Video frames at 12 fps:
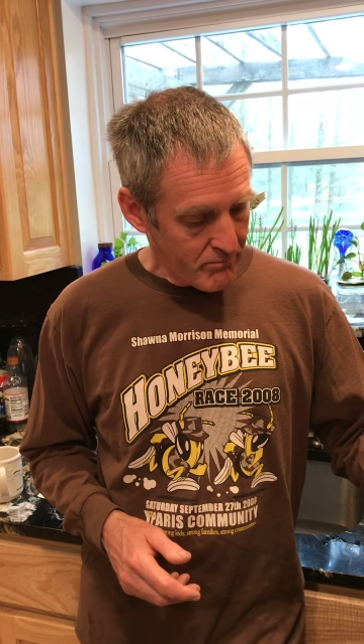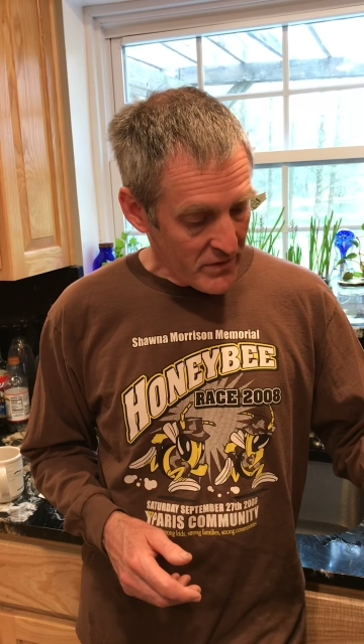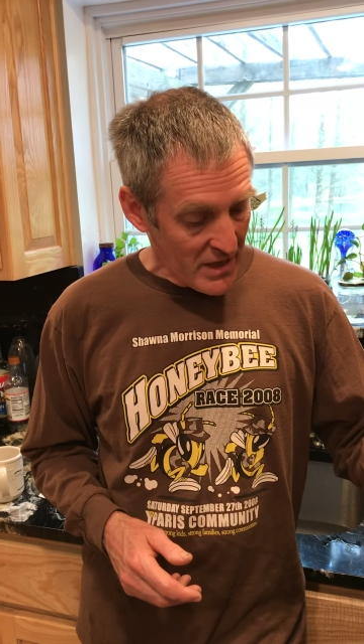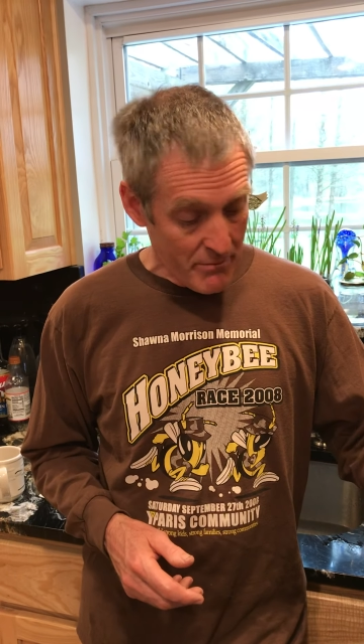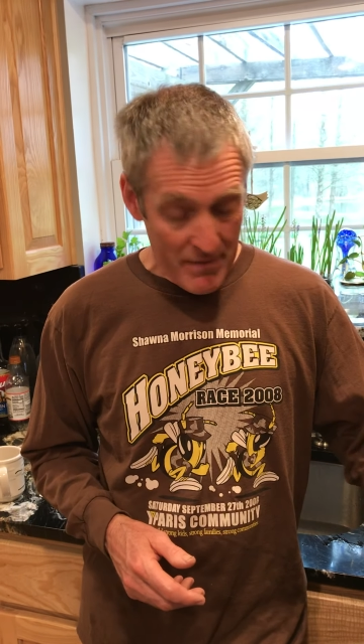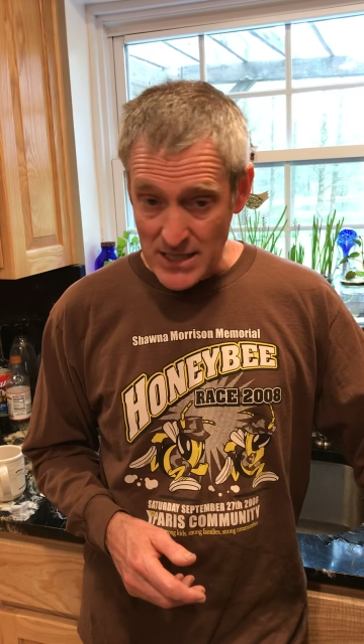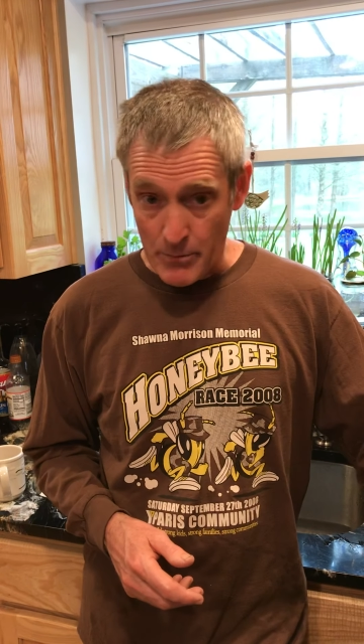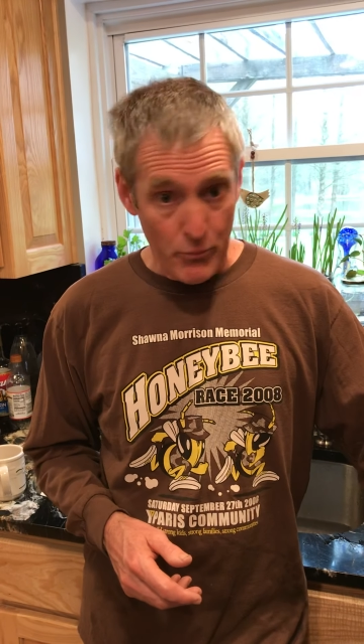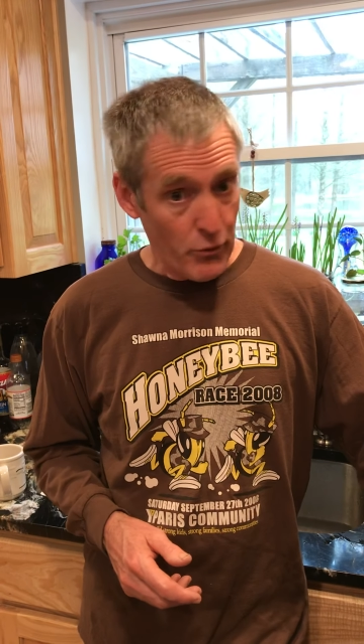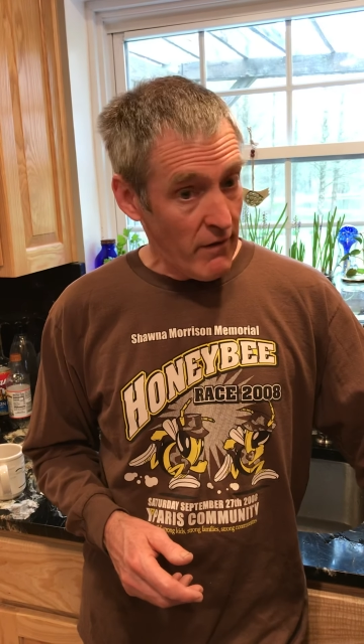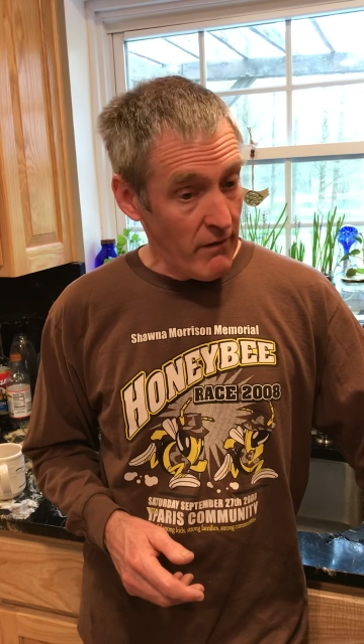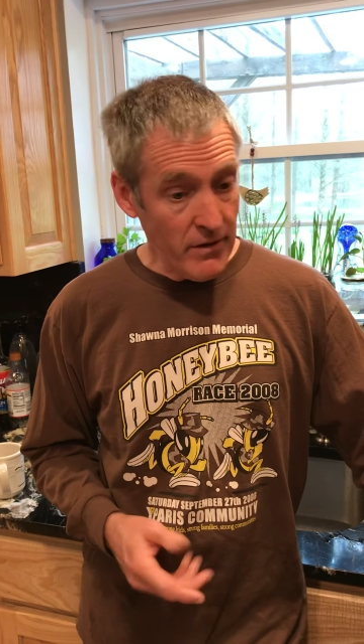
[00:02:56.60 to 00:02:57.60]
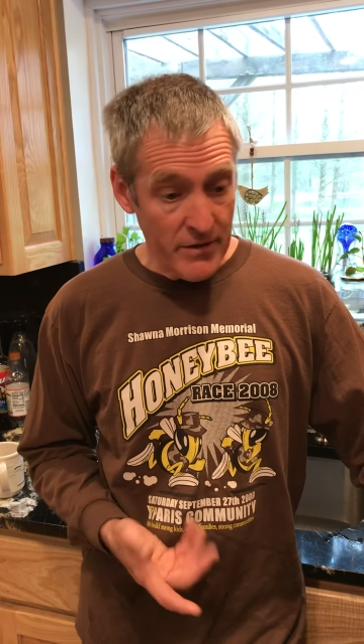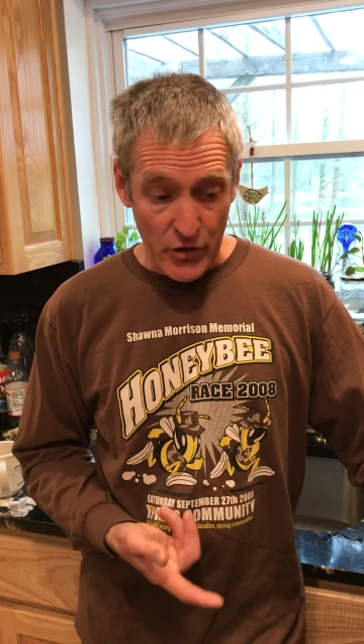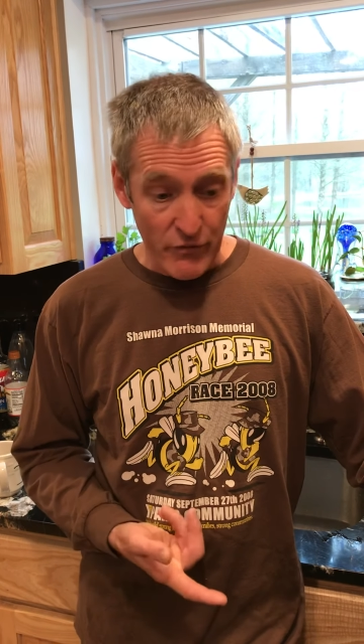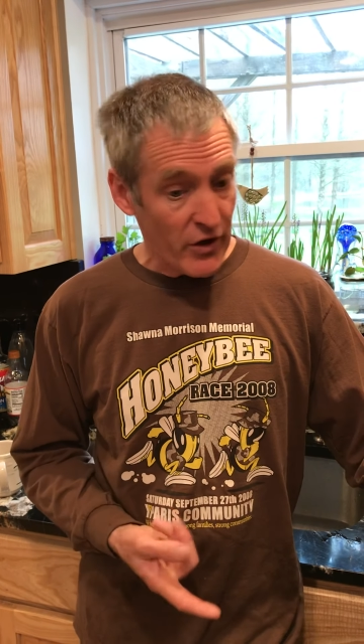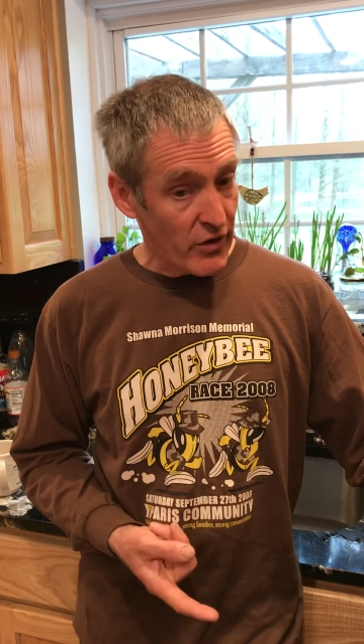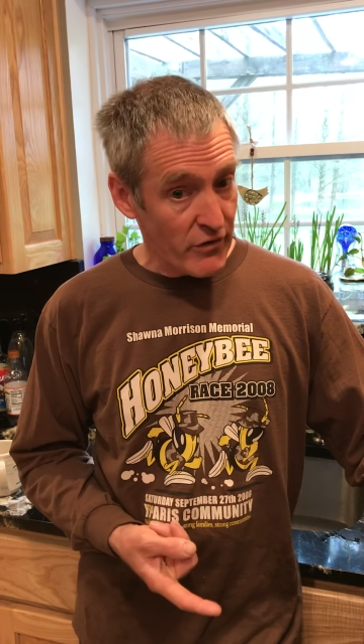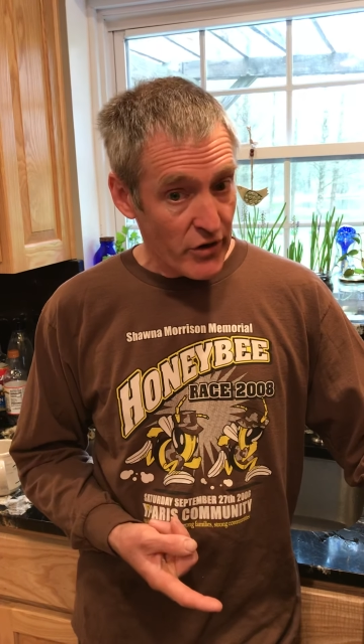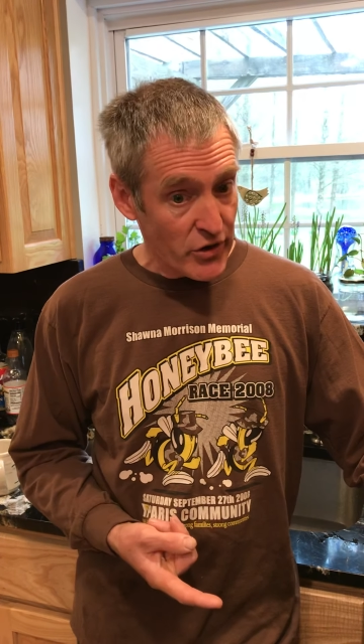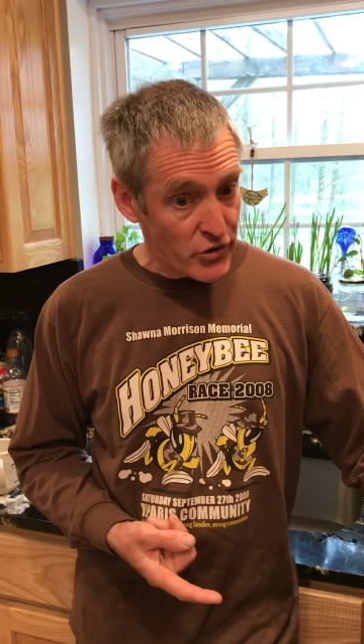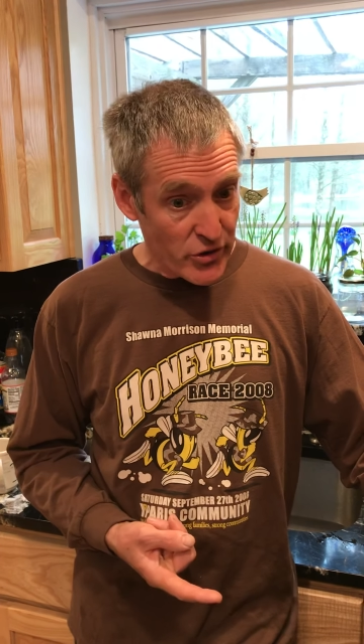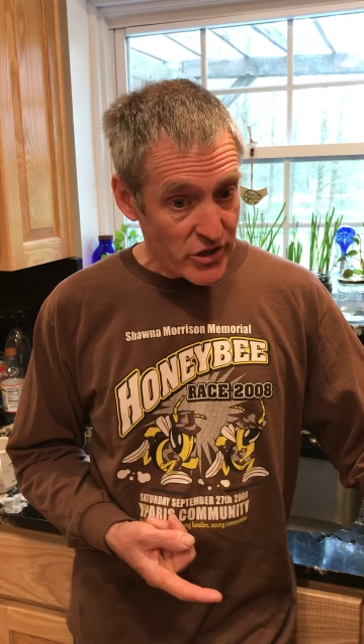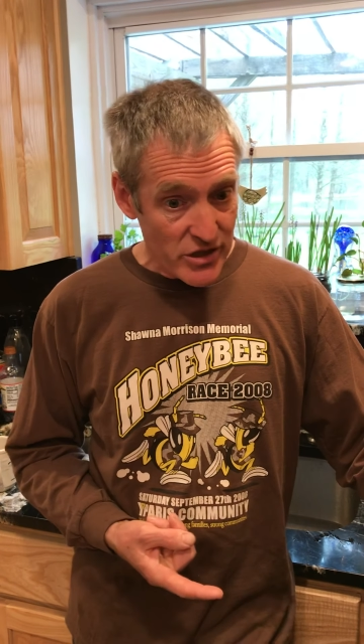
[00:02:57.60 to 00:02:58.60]
It makes it, they're very, very
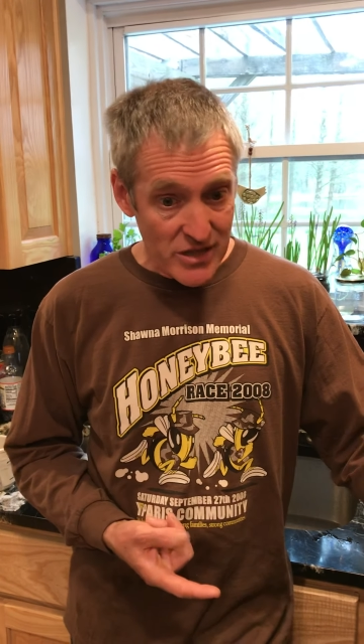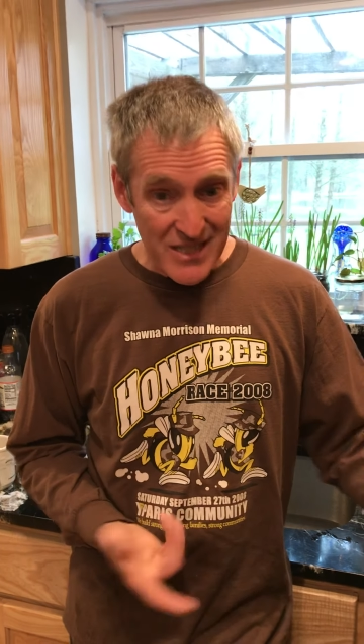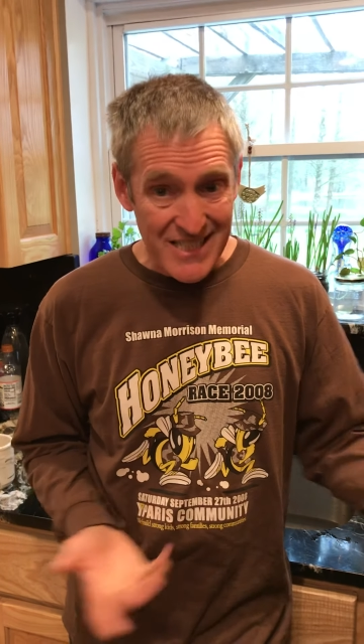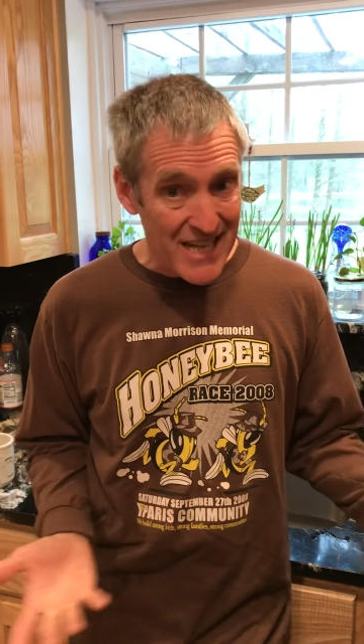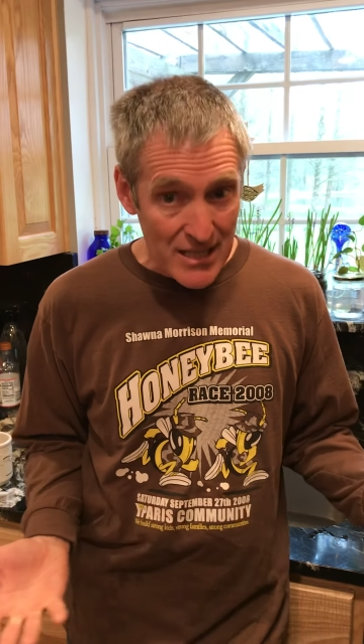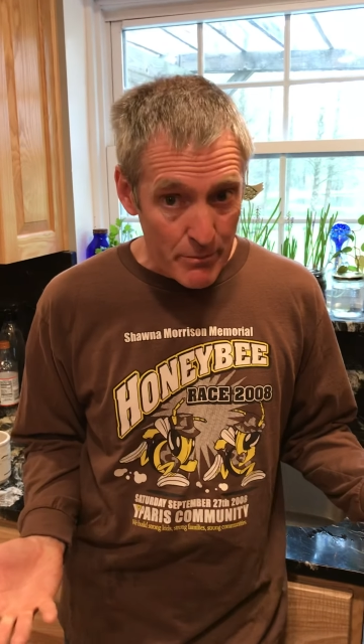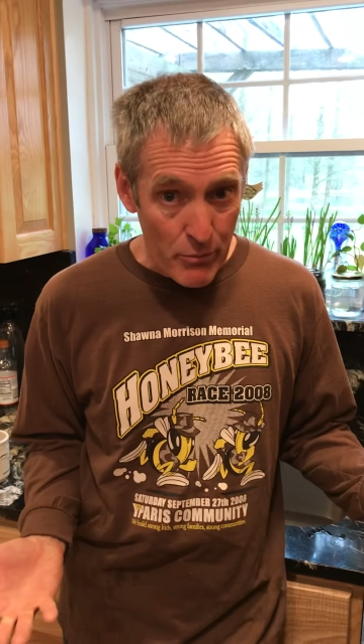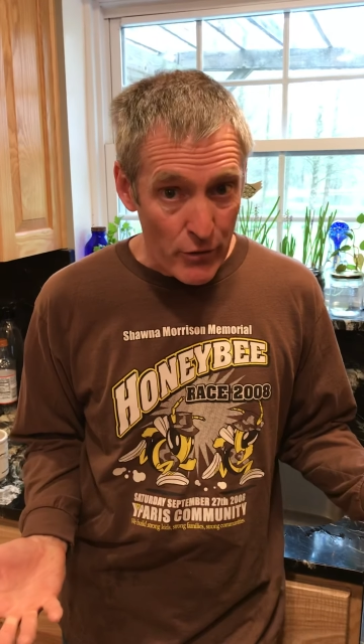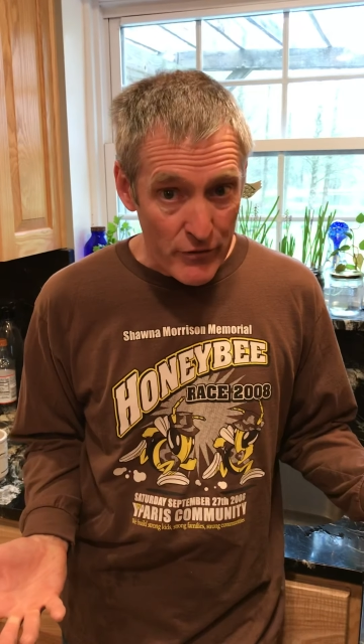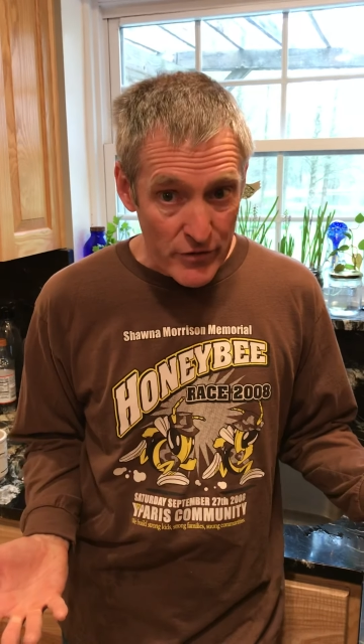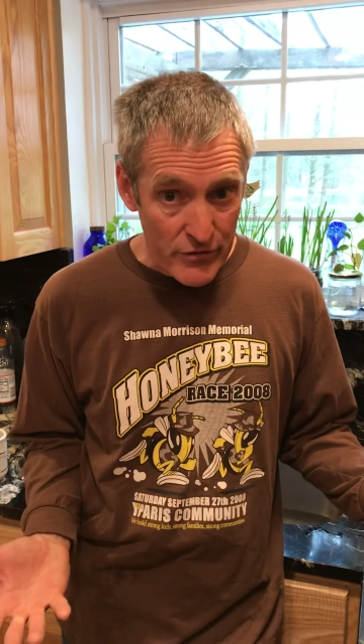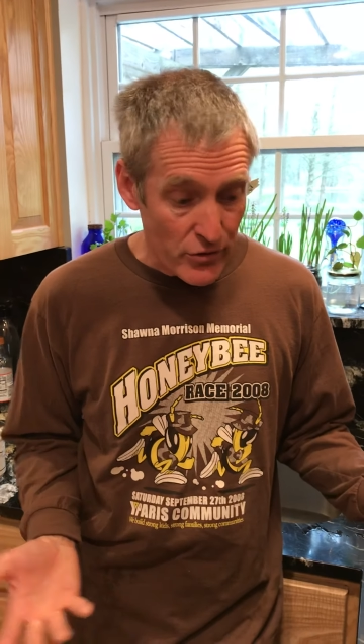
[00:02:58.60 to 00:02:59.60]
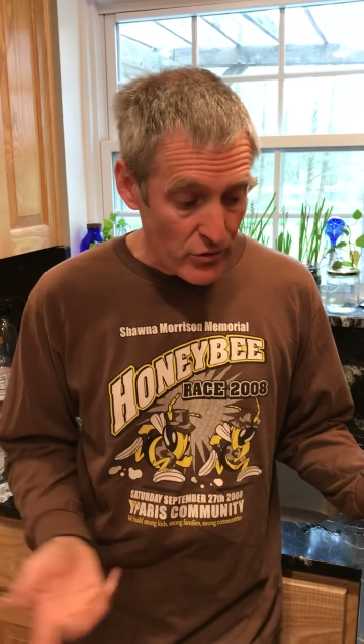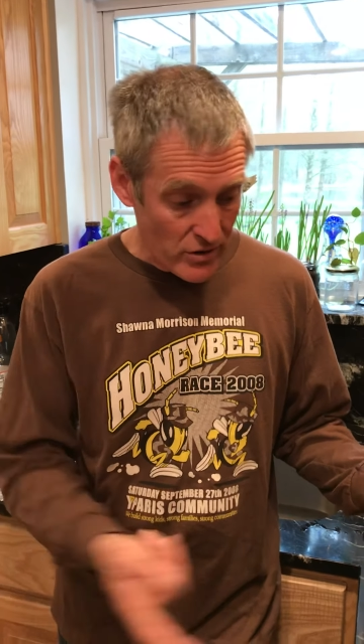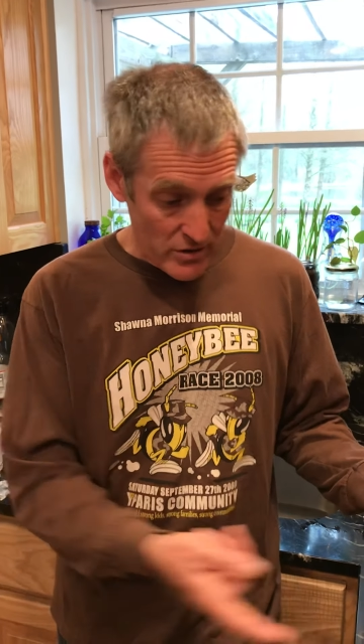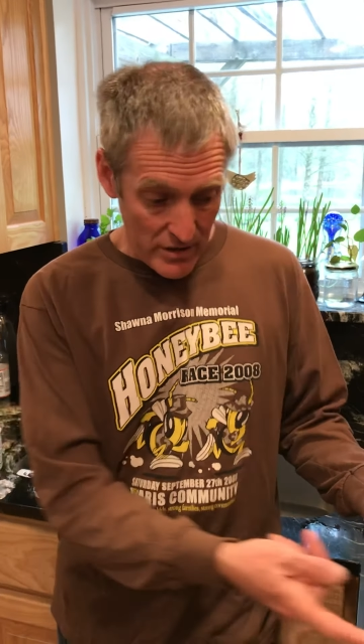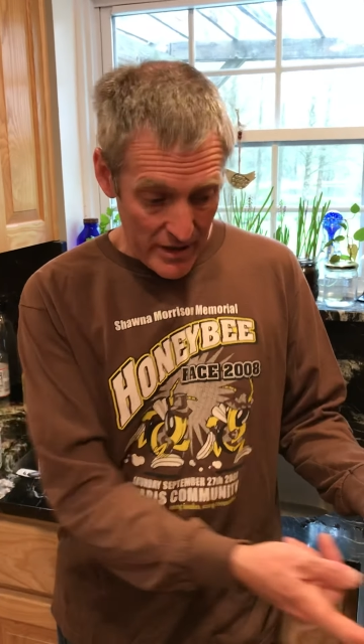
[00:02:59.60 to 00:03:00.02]
nutritious. It's not the perfect food.